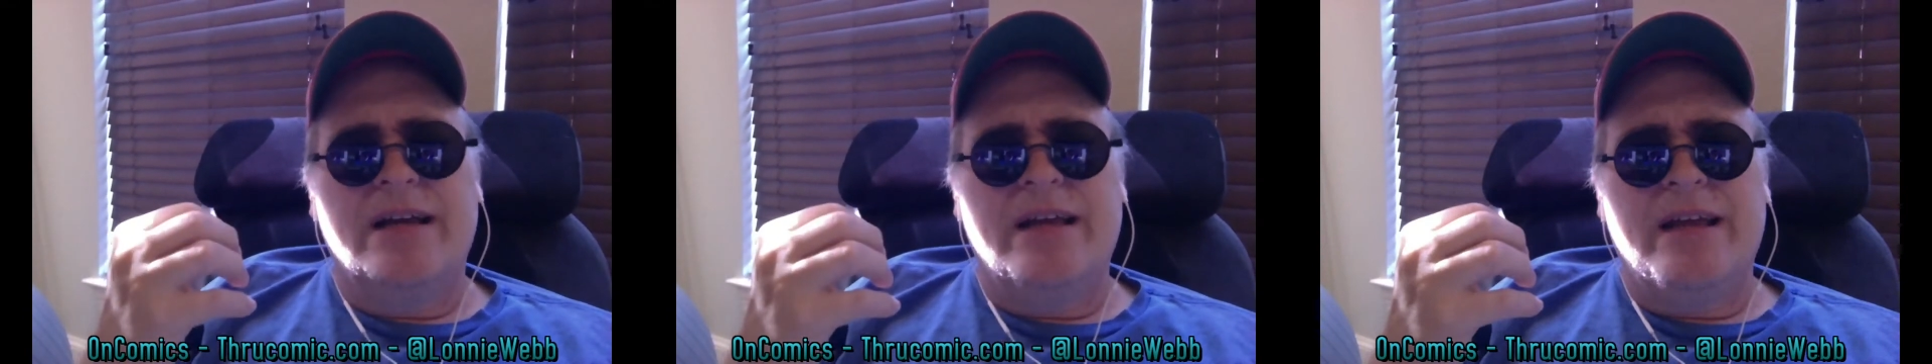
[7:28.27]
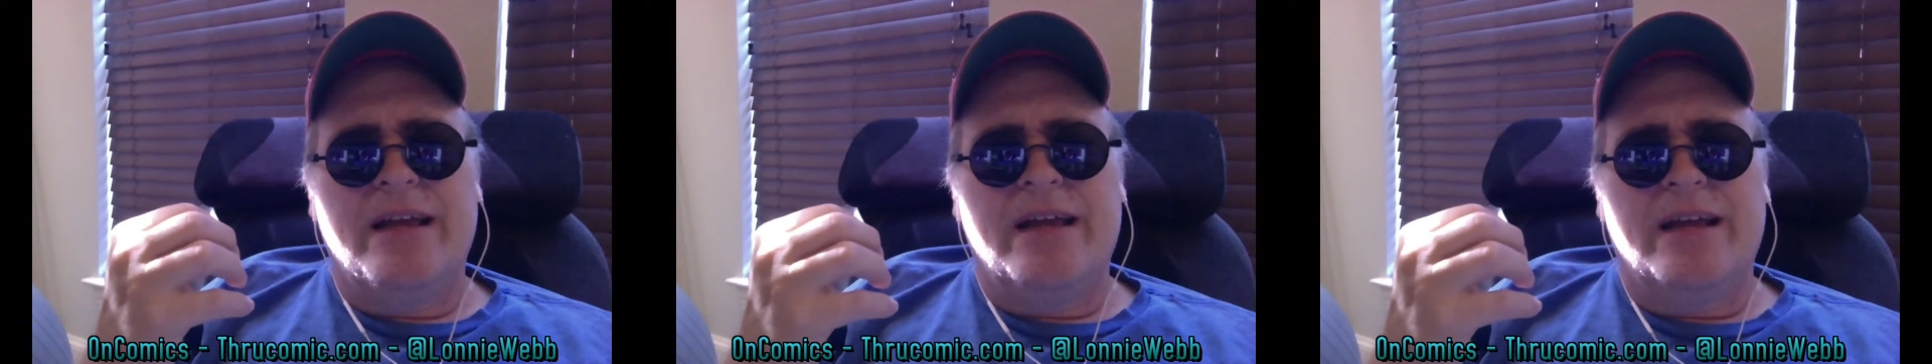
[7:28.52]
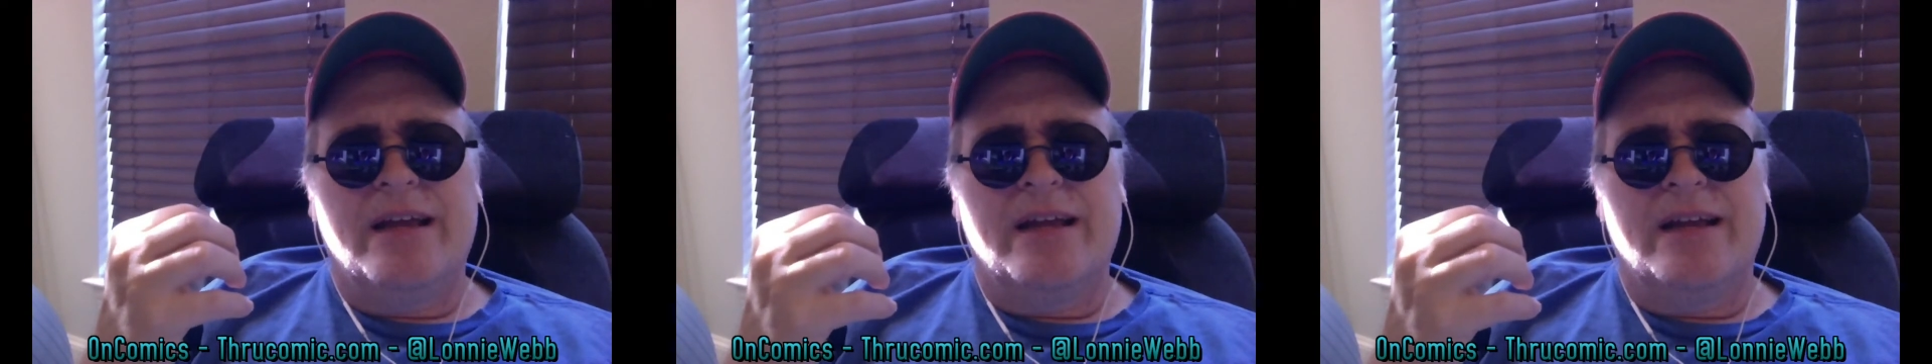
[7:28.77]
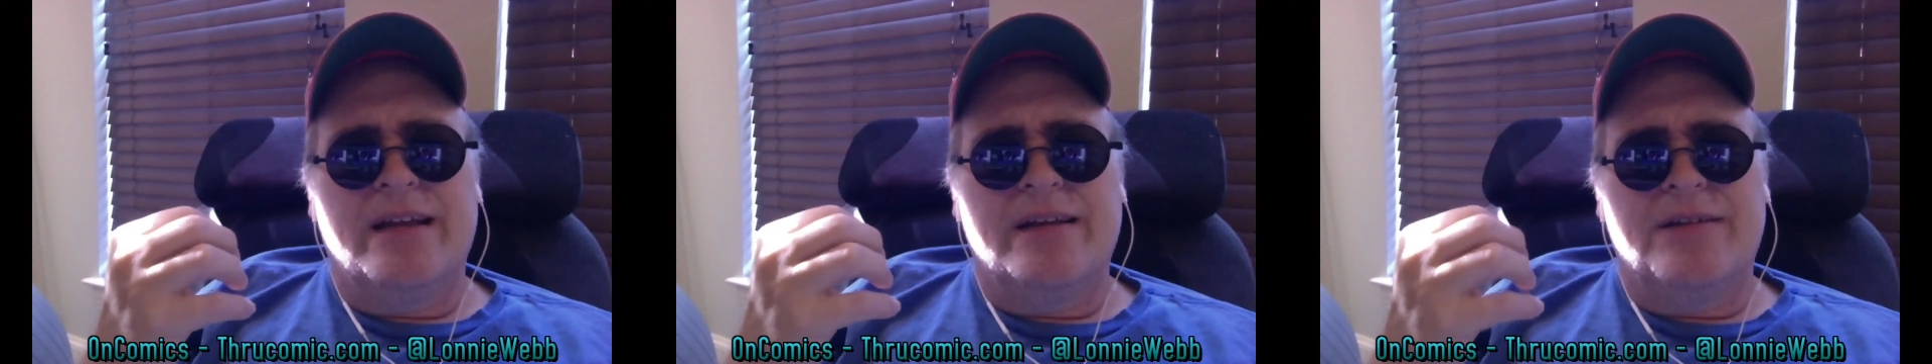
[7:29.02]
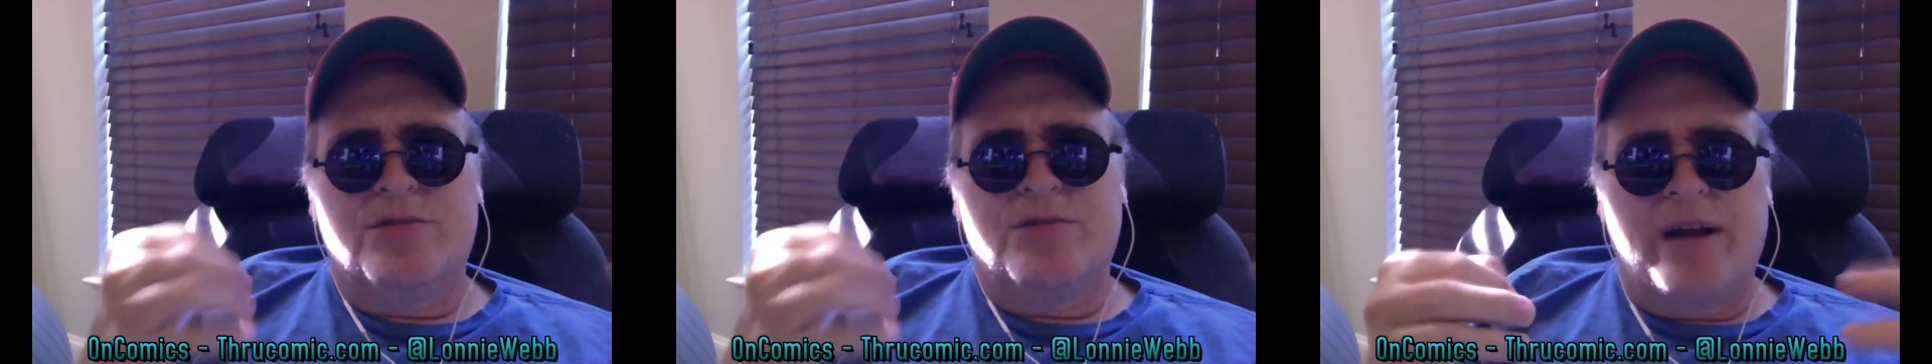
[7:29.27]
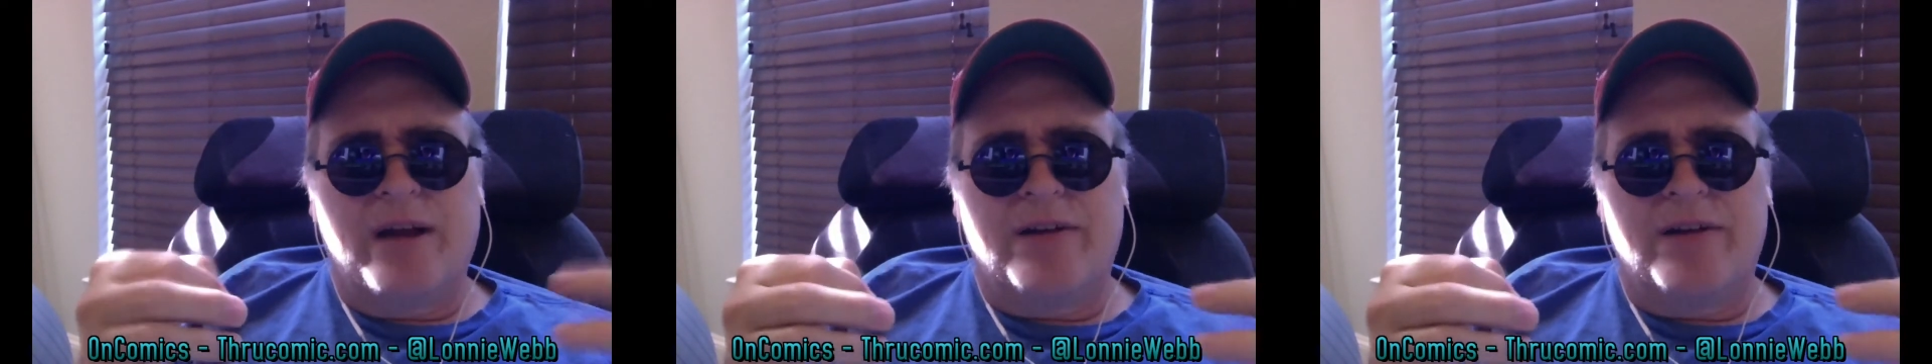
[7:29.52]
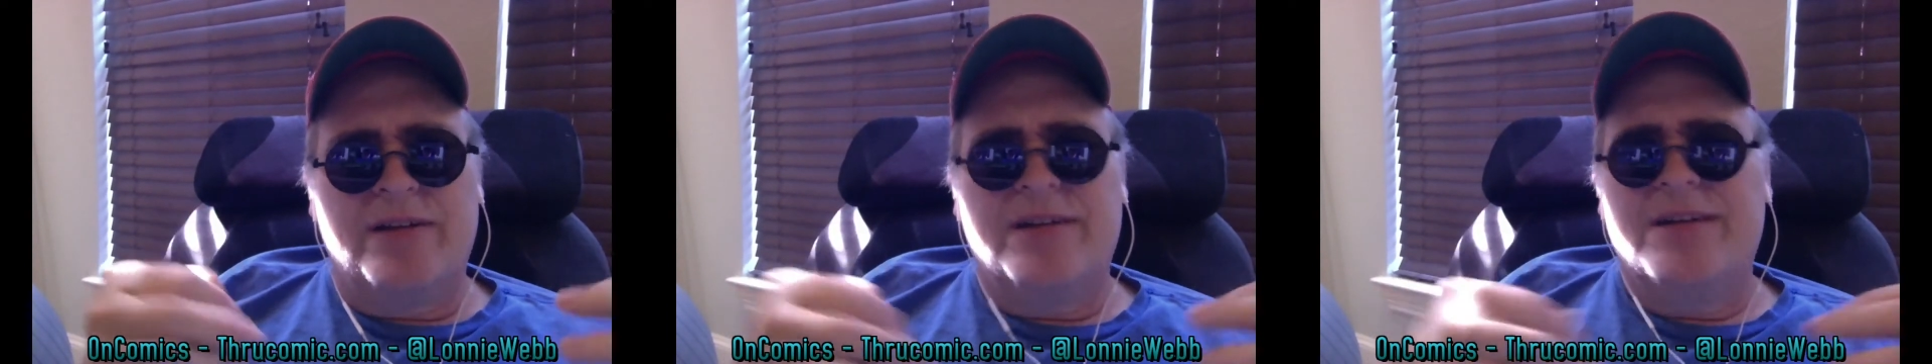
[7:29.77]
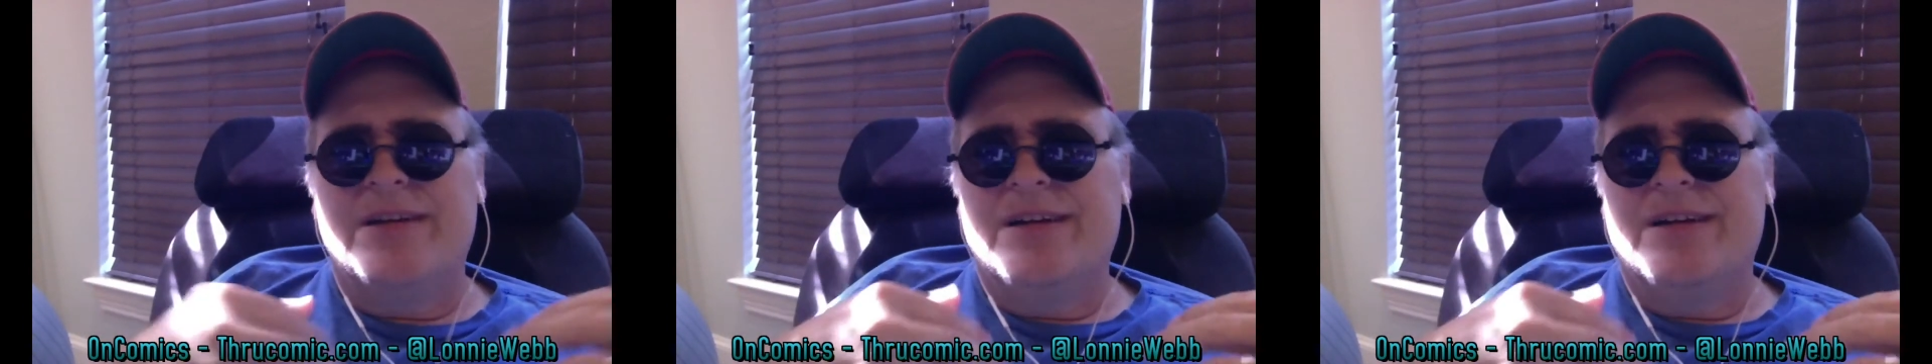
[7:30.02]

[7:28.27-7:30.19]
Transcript: and shrouded,